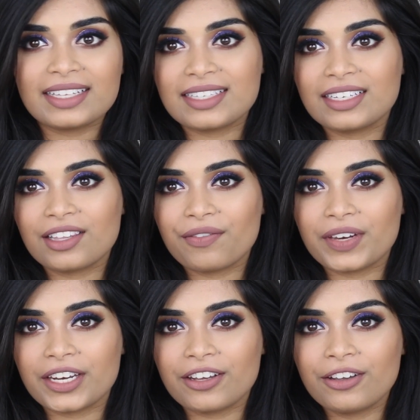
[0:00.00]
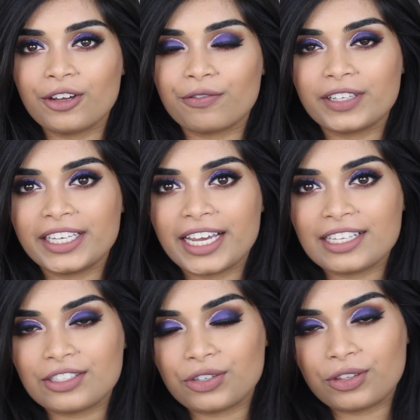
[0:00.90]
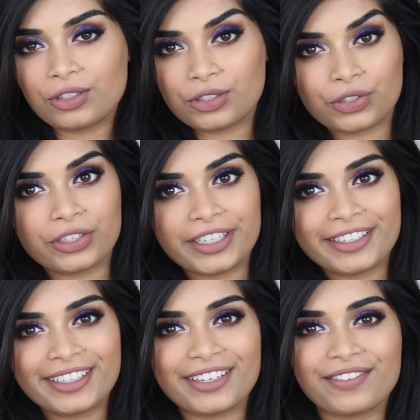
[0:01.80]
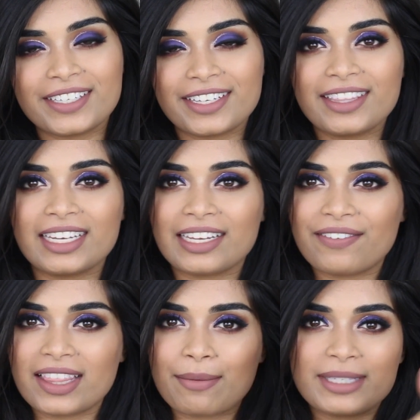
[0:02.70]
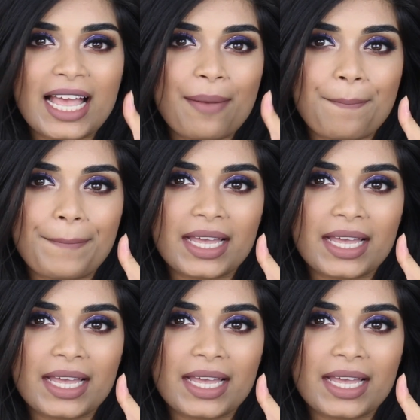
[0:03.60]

That's the end of the video. Hopefully you guys enjoyed the tutorial. If you did, then give it a thumbs up.